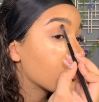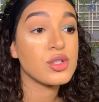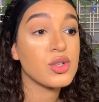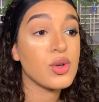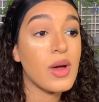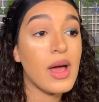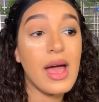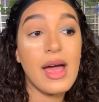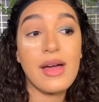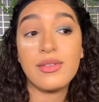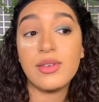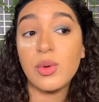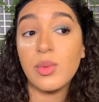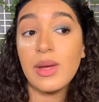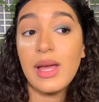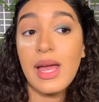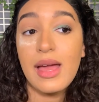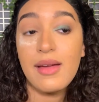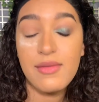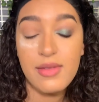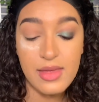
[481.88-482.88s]
So after we
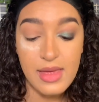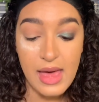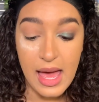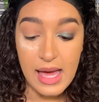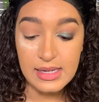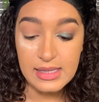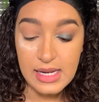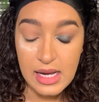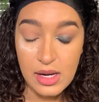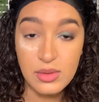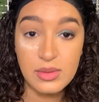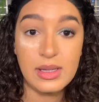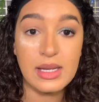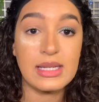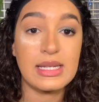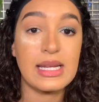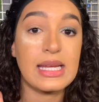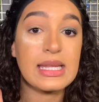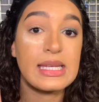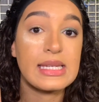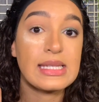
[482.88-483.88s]
have that down, I'm gonna
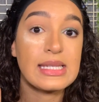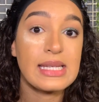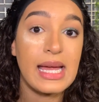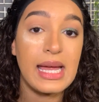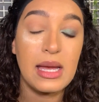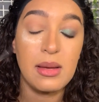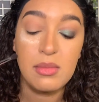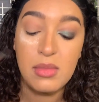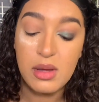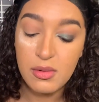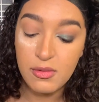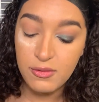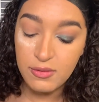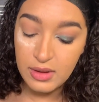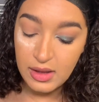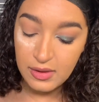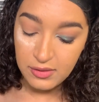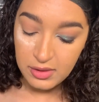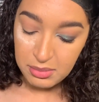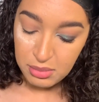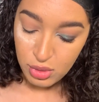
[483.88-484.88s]
take the same
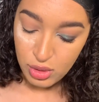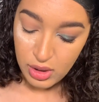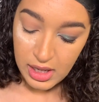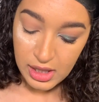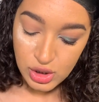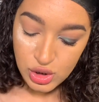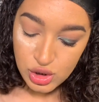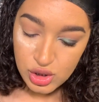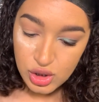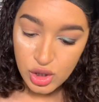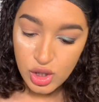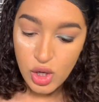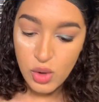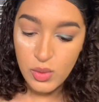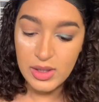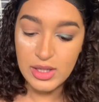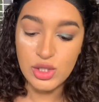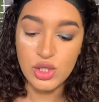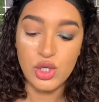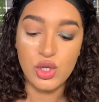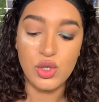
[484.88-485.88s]
fluffy brush, go
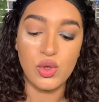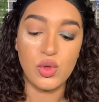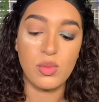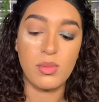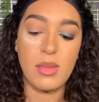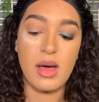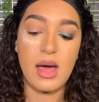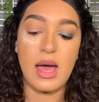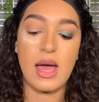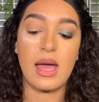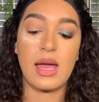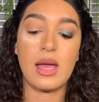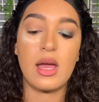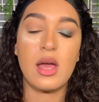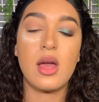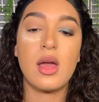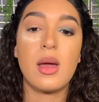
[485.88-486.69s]
into my